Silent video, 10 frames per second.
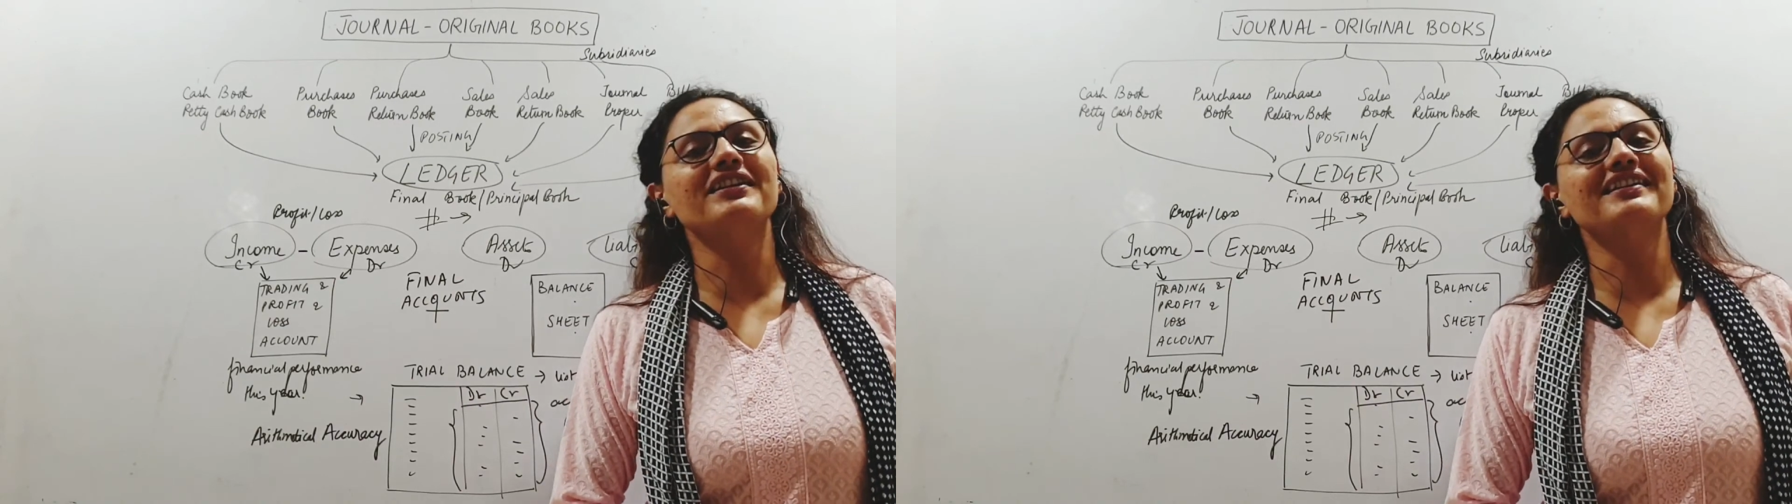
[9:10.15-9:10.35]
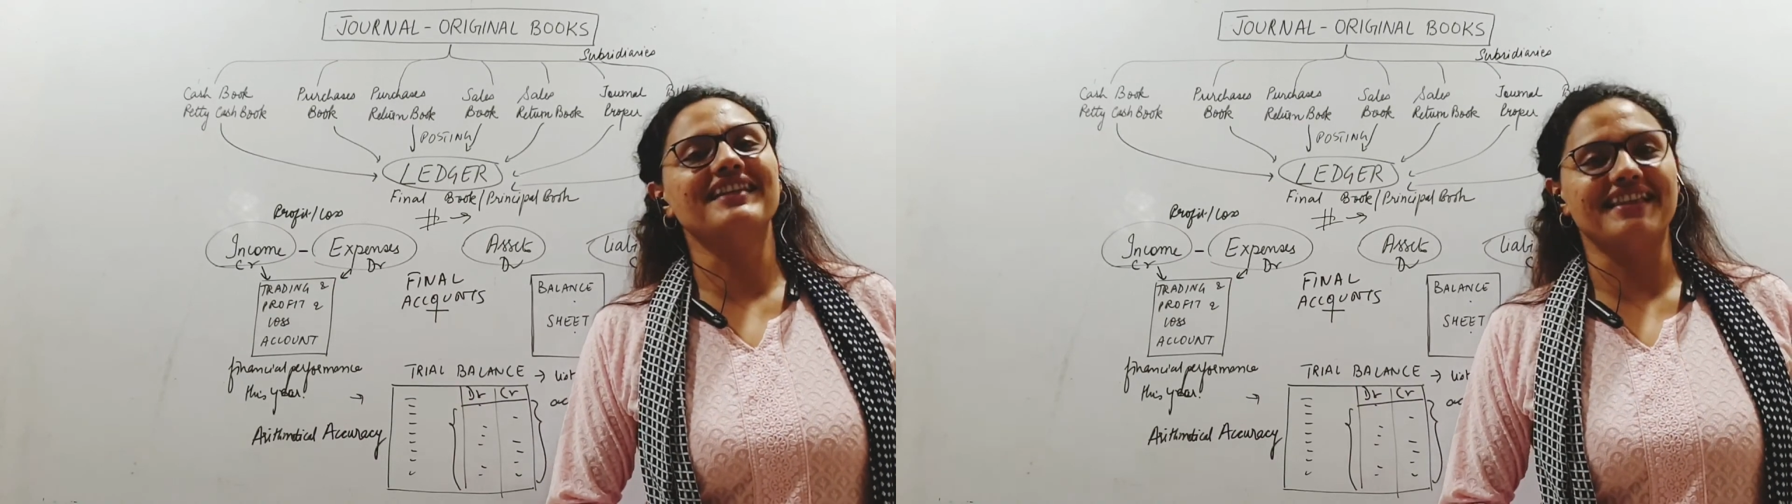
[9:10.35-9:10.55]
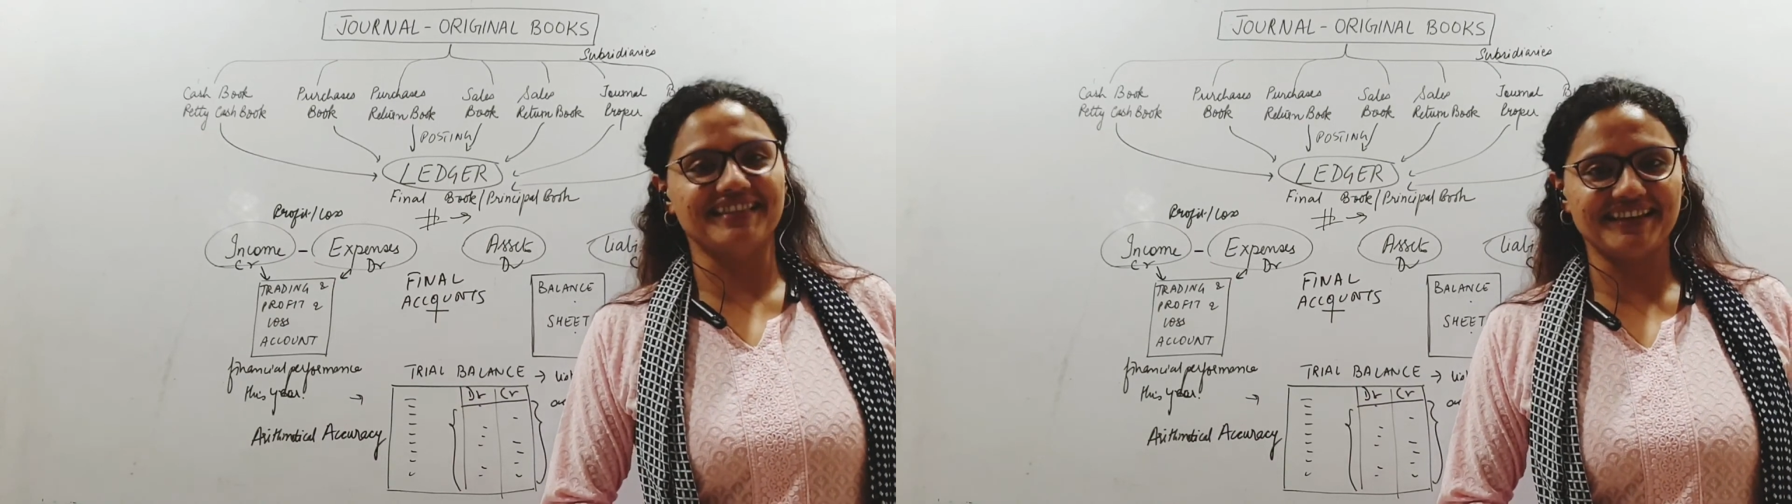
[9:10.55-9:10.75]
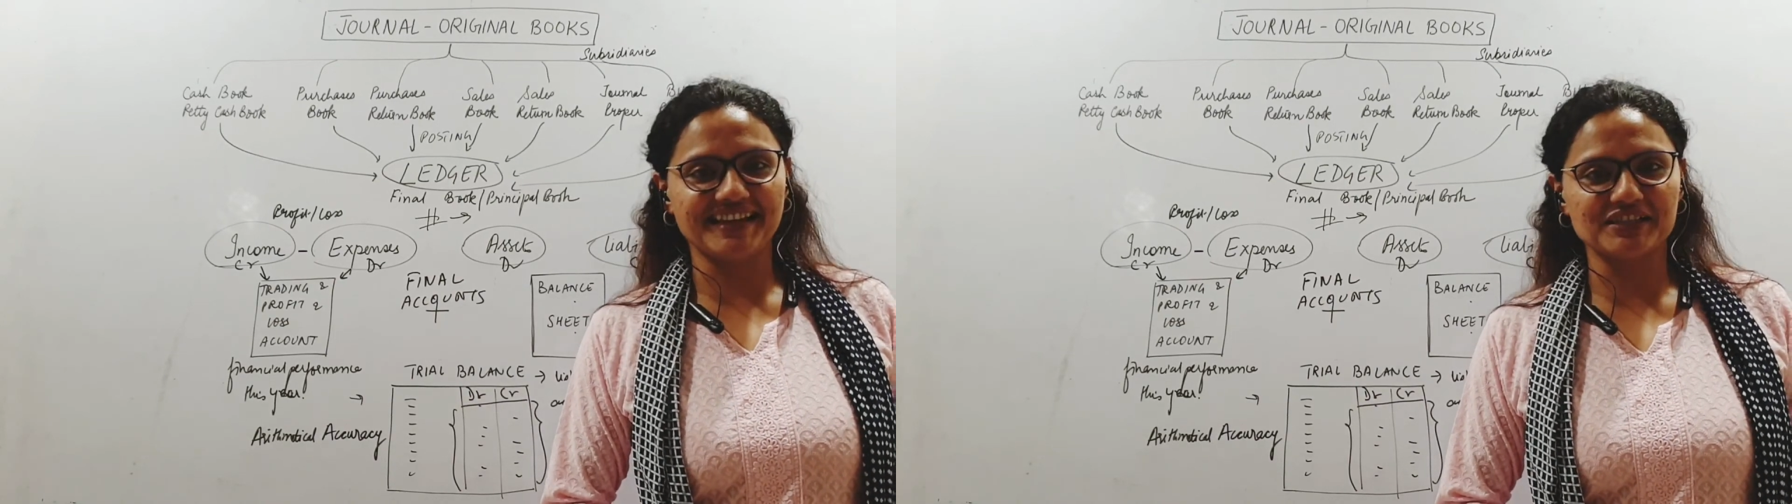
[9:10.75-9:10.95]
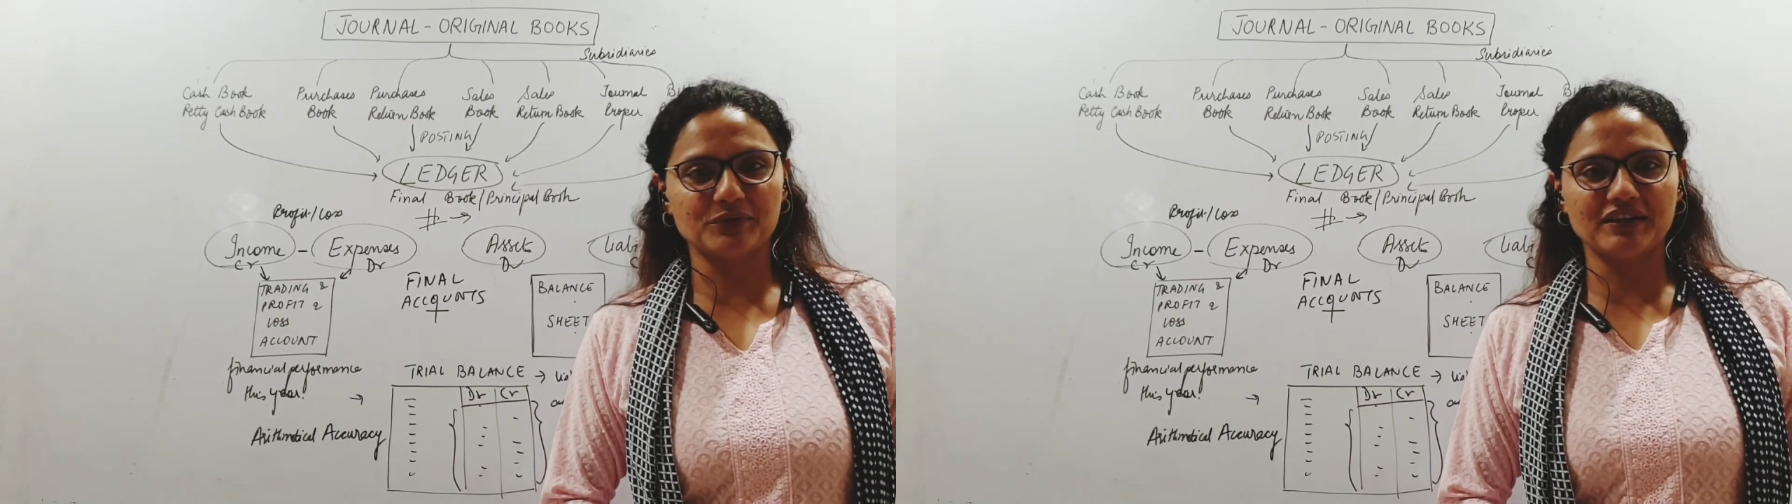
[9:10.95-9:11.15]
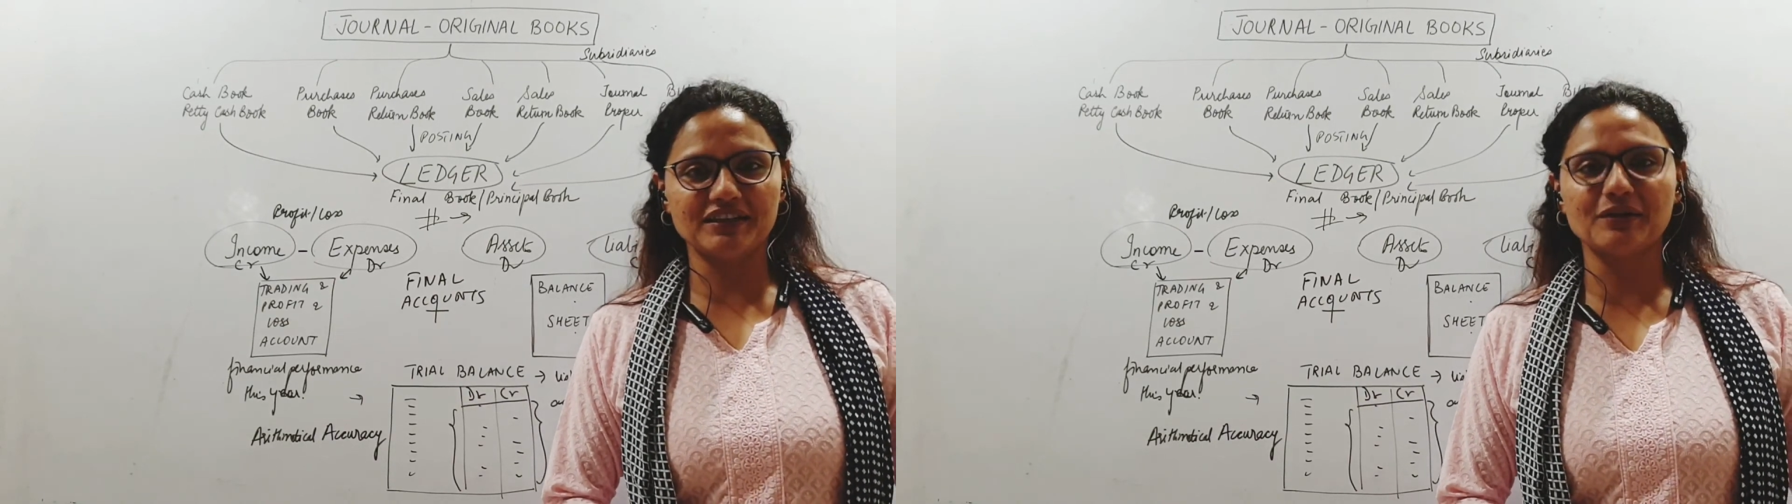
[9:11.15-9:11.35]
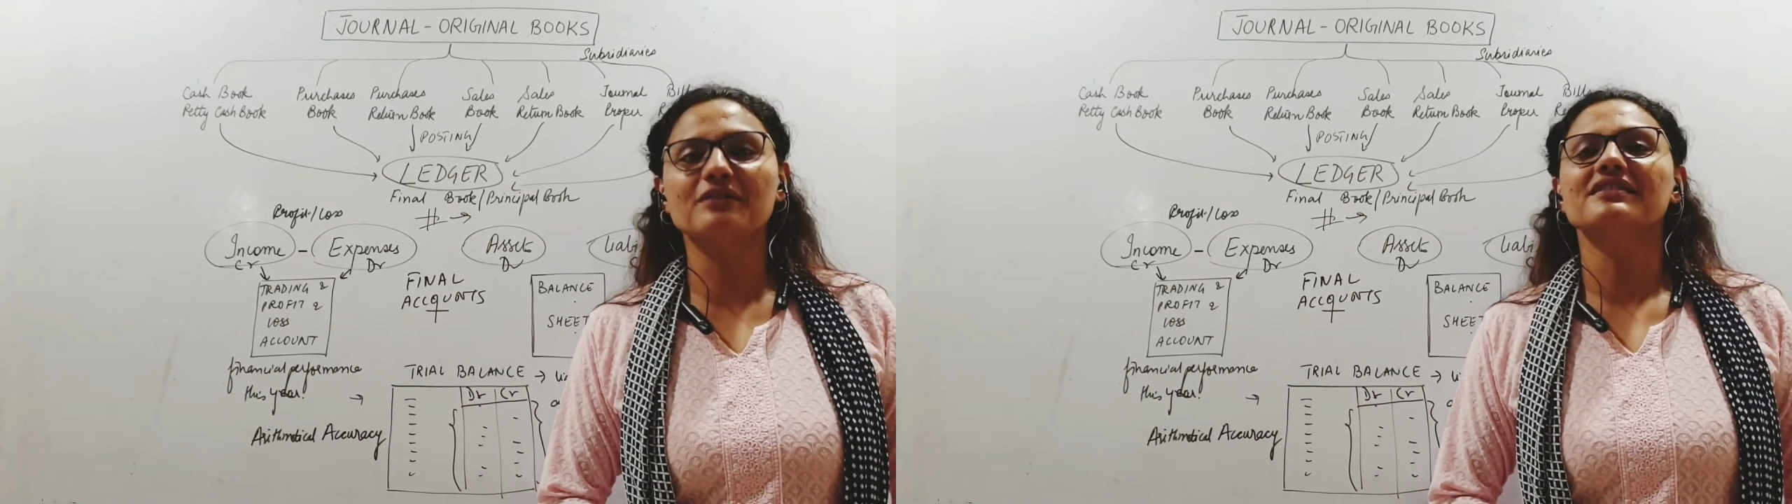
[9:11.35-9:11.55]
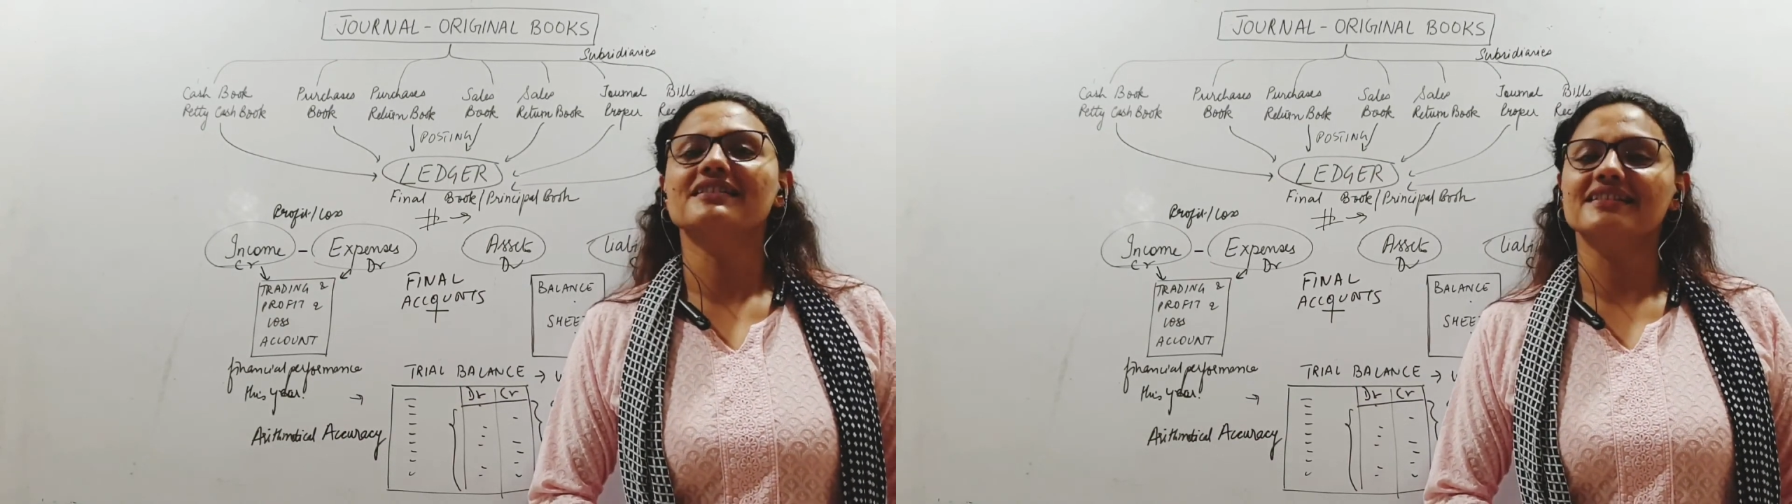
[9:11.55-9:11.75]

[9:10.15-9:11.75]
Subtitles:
it in the next video.